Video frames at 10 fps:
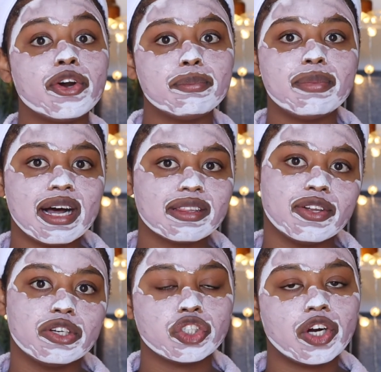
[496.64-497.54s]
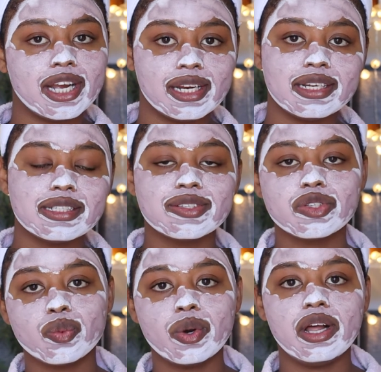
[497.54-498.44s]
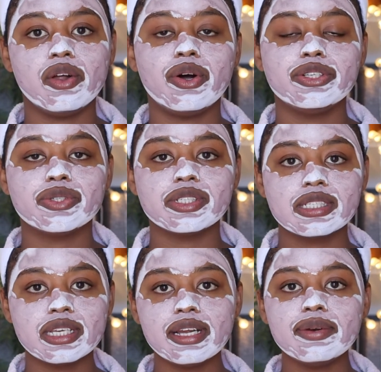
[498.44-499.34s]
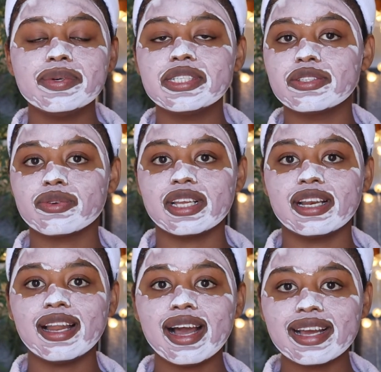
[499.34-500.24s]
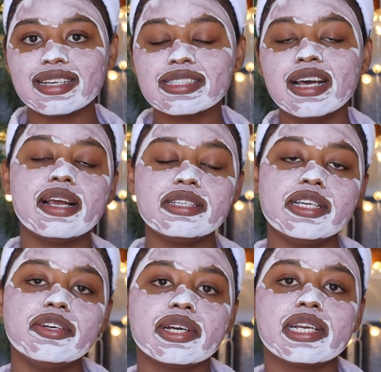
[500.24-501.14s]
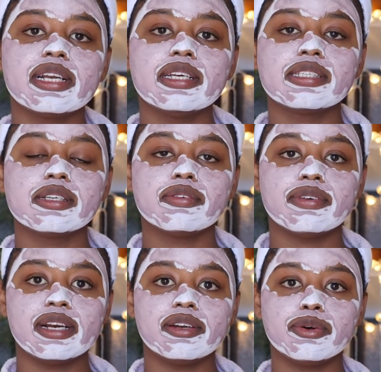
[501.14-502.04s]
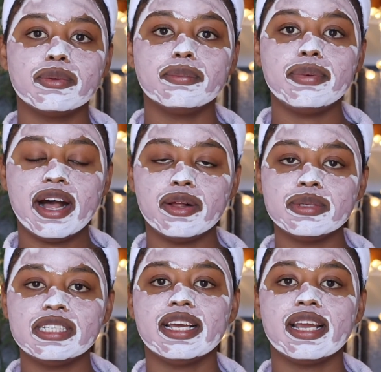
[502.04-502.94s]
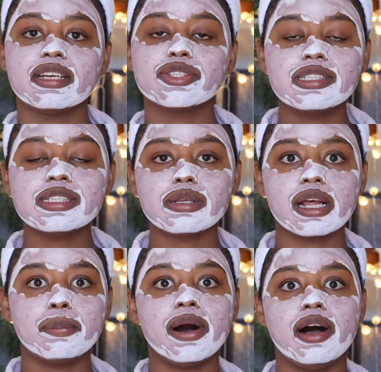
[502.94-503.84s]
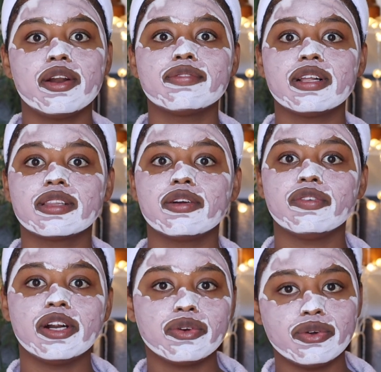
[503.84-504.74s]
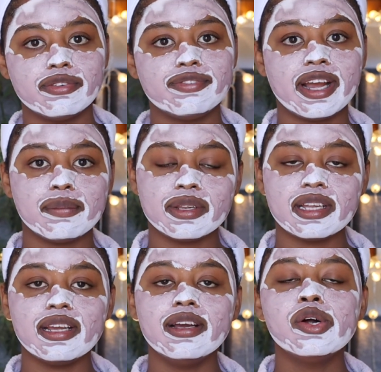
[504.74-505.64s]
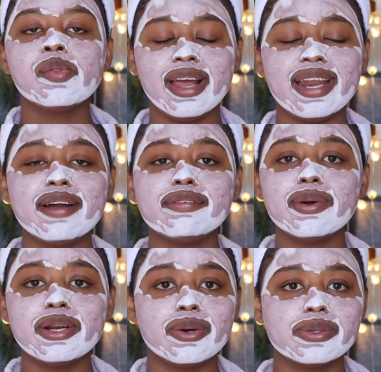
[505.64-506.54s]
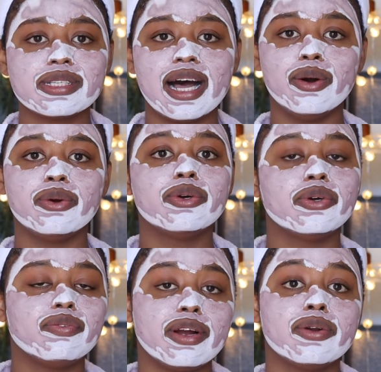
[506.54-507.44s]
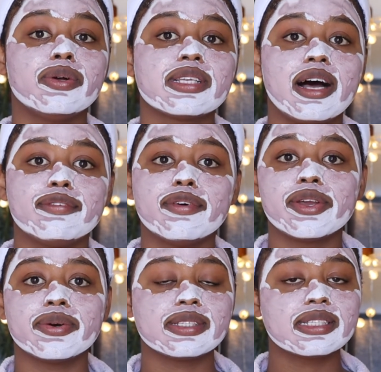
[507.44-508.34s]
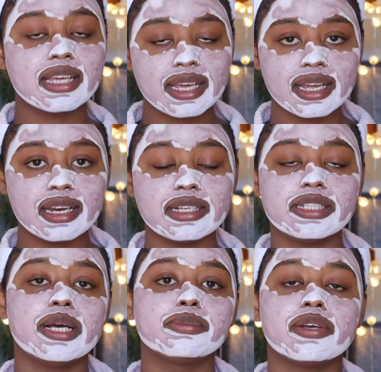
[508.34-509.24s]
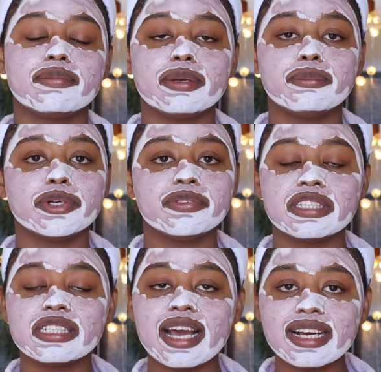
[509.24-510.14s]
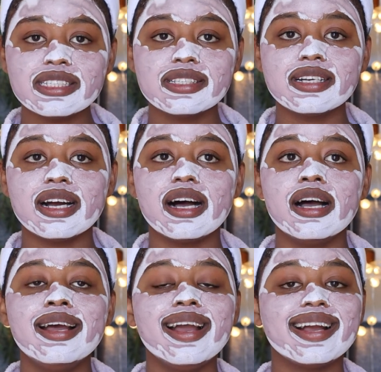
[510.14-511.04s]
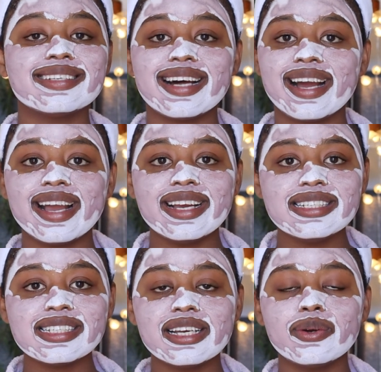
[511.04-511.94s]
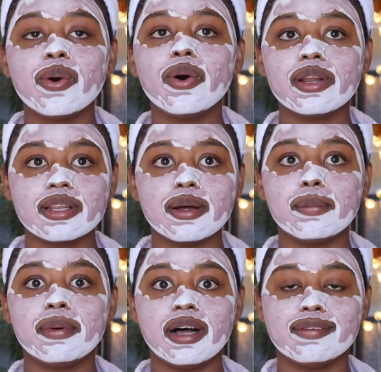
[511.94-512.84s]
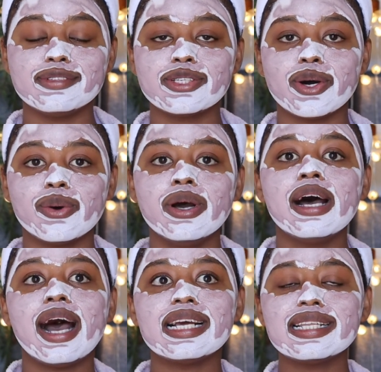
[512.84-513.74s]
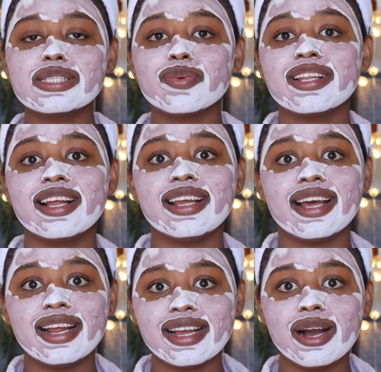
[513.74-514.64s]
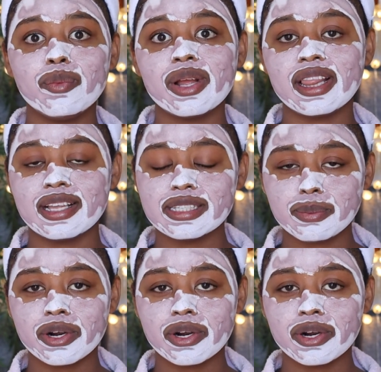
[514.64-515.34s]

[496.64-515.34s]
combat the dryness as well on your skin, which is really nice. The next ingredient is the retinol palmitate. This is like part of like the retinol family, and everyone knows how good retinols are for your skin in terms of improving texture, anti-aging, all of the above. So I think that's where they're getting at with this